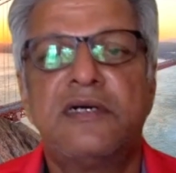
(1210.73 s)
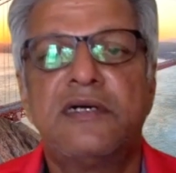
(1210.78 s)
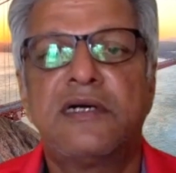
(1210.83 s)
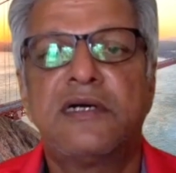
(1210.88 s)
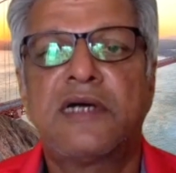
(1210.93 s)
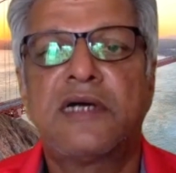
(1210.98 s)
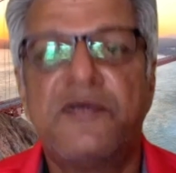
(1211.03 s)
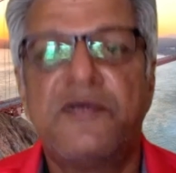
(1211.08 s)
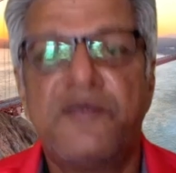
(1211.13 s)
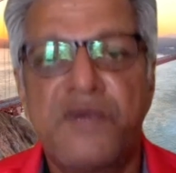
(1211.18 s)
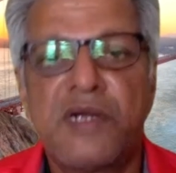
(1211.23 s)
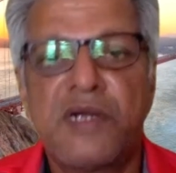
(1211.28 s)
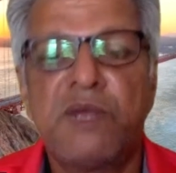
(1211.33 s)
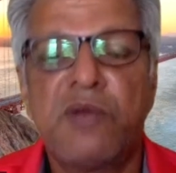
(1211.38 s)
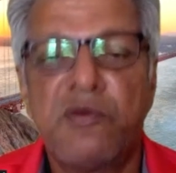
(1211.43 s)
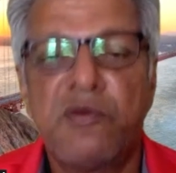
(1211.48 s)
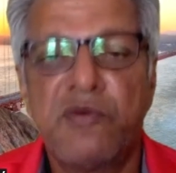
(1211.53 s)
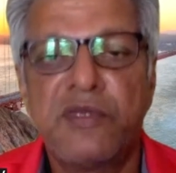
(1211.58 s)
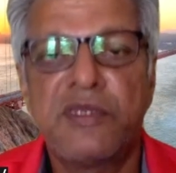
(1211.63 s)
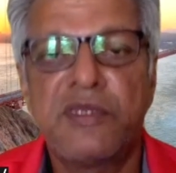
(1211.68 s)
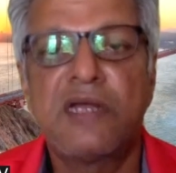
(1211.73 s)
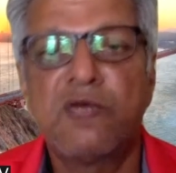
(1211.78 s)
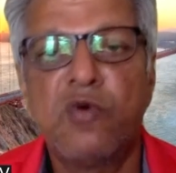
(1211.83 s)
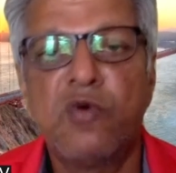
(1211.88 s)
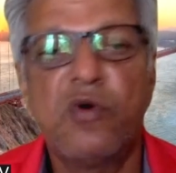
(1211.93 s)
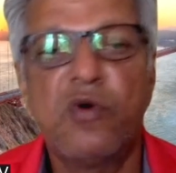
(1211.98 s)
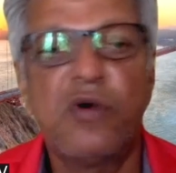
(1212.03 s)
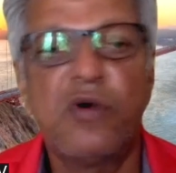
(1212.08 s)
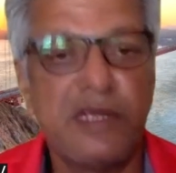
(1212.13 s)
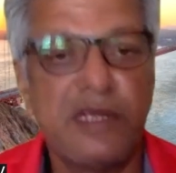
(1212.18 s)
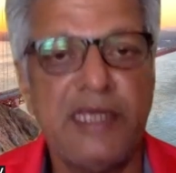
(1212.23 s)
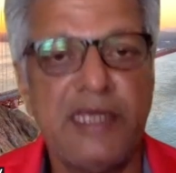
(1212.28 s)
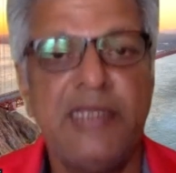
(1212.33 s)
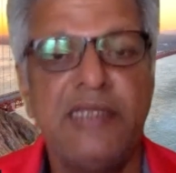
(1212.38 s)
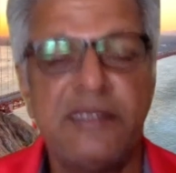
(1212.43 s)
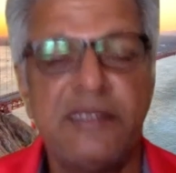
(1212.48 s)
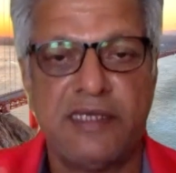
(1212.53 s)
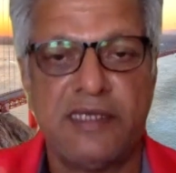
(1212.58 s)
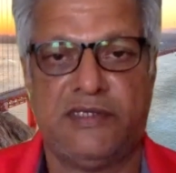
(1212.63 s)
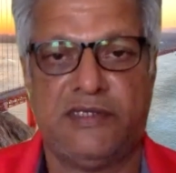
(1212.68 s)
comfortable with, and whoever he
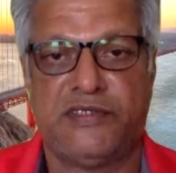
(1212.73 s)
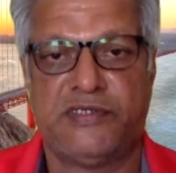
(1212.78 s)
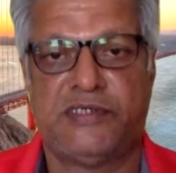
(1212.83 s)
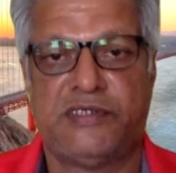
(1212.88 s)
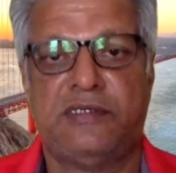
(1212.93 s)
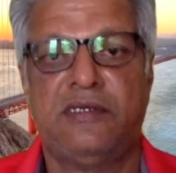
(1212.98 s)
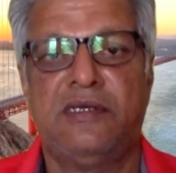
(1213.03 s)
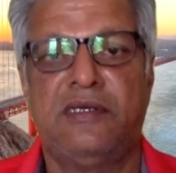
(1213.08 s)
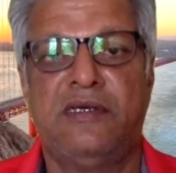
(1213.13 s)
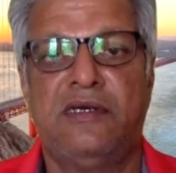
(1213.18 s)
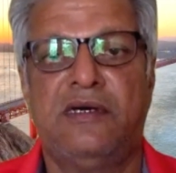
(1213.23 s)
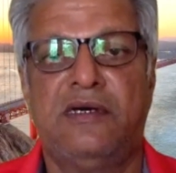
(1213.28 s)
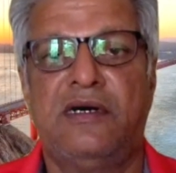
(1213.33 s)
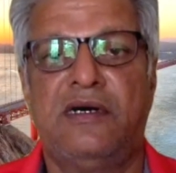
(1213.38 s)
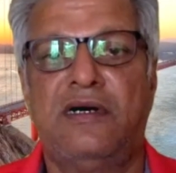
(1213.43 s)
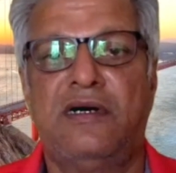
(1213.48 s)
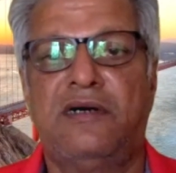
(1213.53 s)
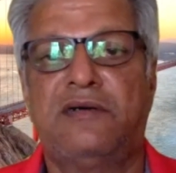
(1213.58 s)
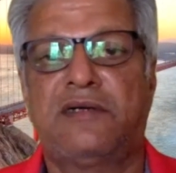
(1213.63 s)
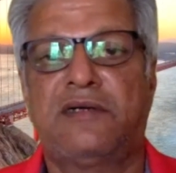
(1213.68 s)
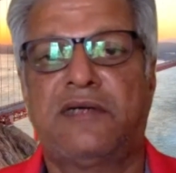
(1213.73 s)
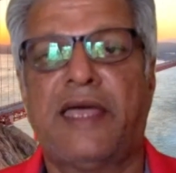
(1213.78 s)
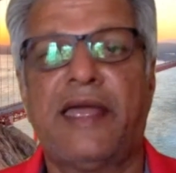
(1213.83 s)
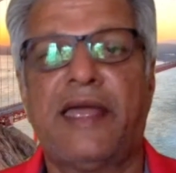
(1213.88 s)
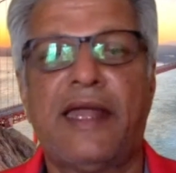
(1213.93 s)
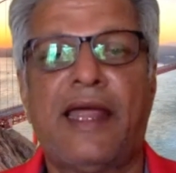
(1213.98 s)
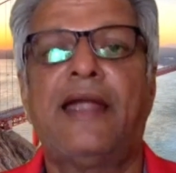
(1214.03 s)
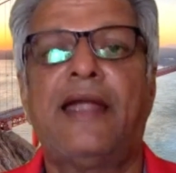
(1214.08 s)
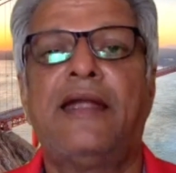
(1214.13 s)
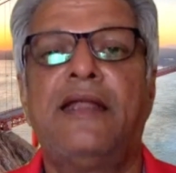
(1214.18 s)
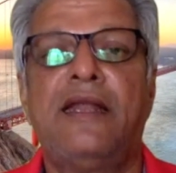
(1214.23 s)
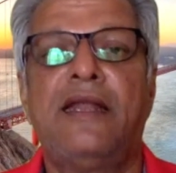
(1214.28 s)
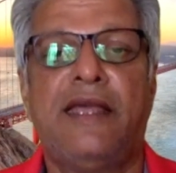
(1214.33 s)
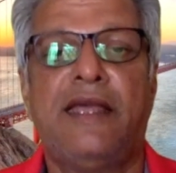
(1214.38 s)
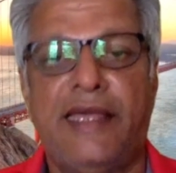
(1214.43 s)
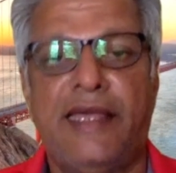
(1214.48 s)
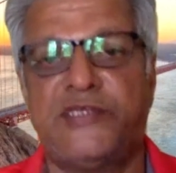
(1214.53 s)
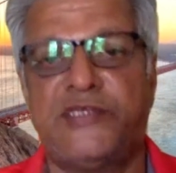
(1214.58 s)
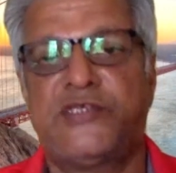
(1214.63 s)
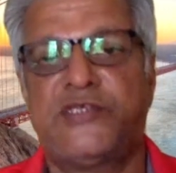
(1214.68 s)
thinks can handle
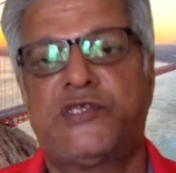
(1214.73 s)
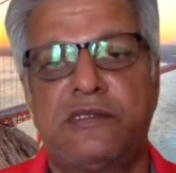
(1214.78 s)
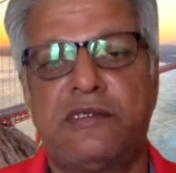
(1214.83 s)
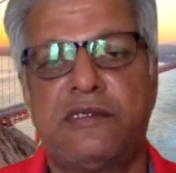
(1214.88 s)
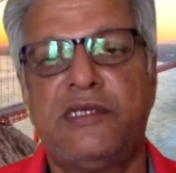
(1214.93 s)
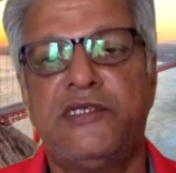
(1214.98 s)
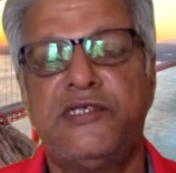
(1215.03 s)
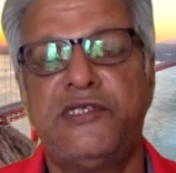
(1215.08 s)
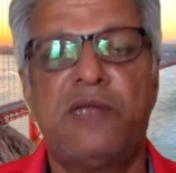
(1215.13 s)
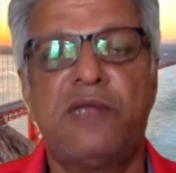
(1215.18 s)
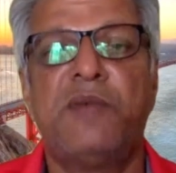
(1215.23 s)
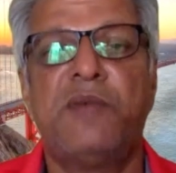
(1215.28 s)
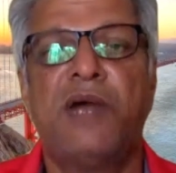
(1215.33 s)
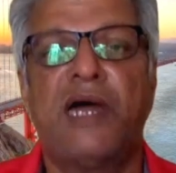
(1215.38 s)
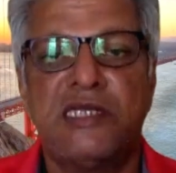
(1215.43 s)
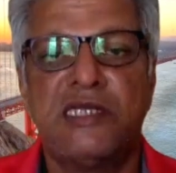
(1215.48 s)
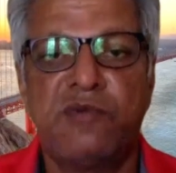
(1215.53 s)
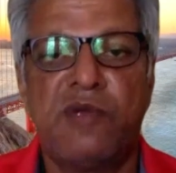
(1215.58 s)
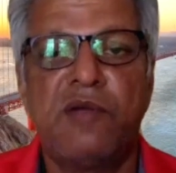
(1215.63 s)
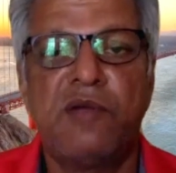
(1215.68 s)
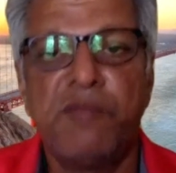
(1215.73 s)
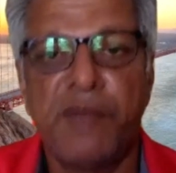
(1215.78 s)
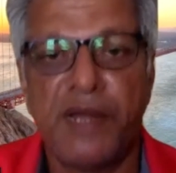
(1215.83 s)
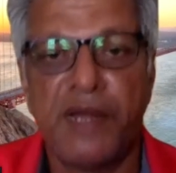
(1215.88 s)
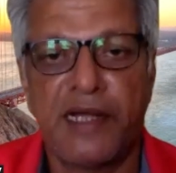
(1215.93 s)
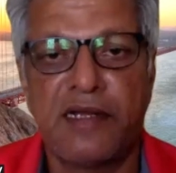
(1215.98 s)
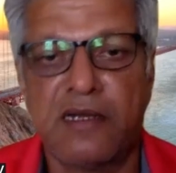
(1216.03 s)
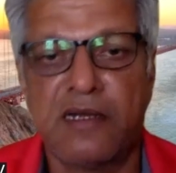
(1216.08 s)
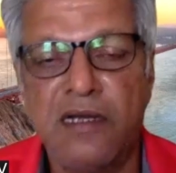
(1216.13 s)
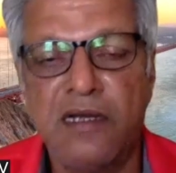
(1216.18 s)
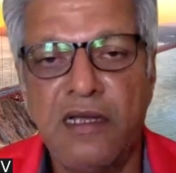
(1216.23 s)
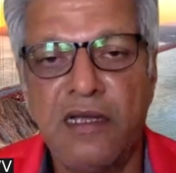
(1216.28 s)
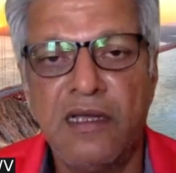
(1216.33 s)
his injury management better.